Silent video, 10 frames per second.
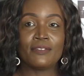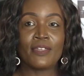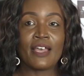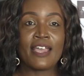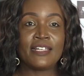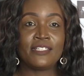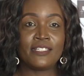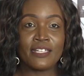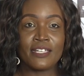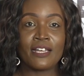The
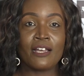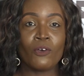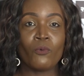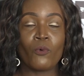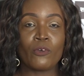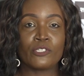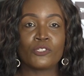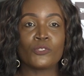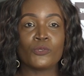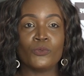idea was
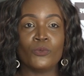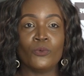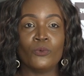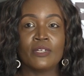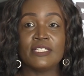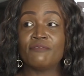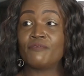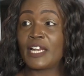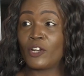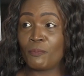to
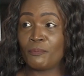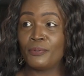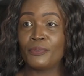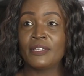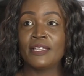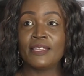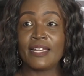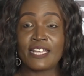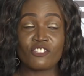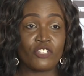develop the
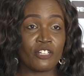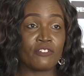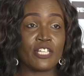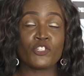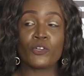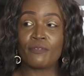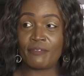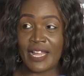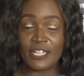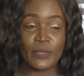next generation of
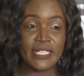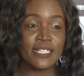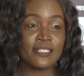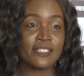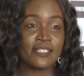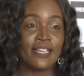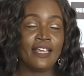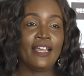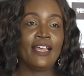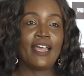evaluators,
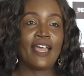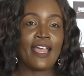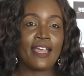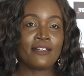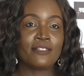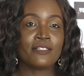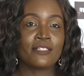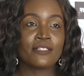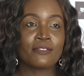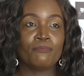and
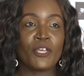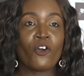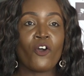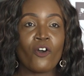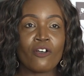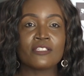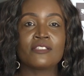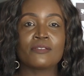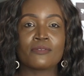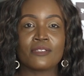
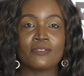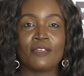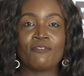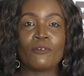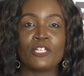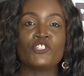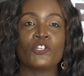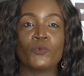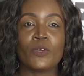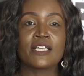because the
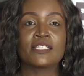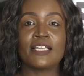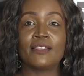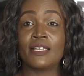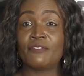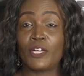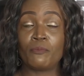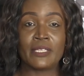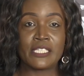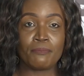foundation works in the
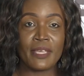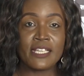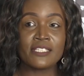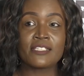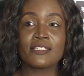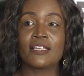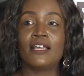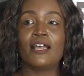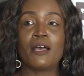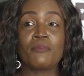development space,
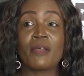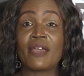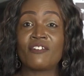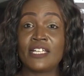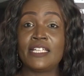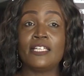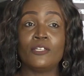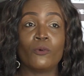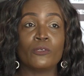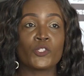primarily
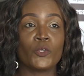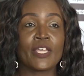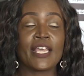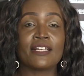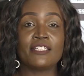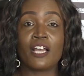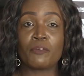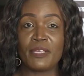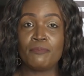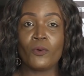also looking at young
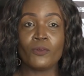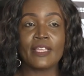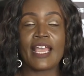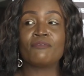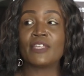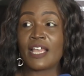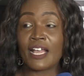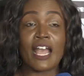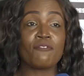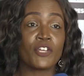people, they have the Young
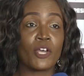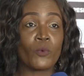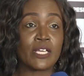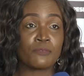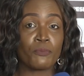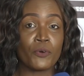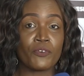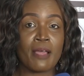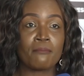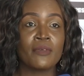Africa Works
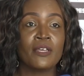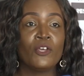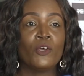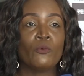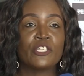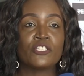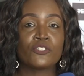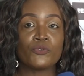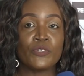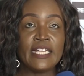program, which is
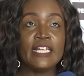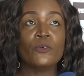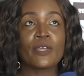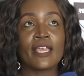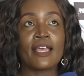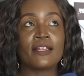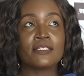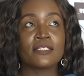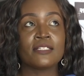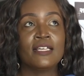really looking
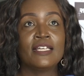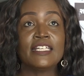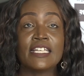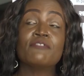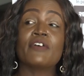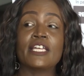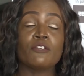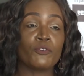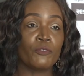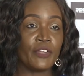at dignified and
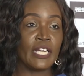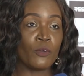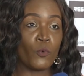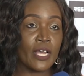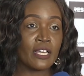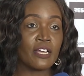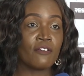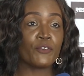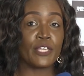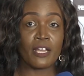fulfilling work
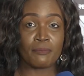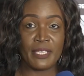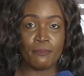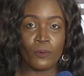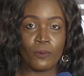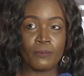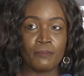for young people.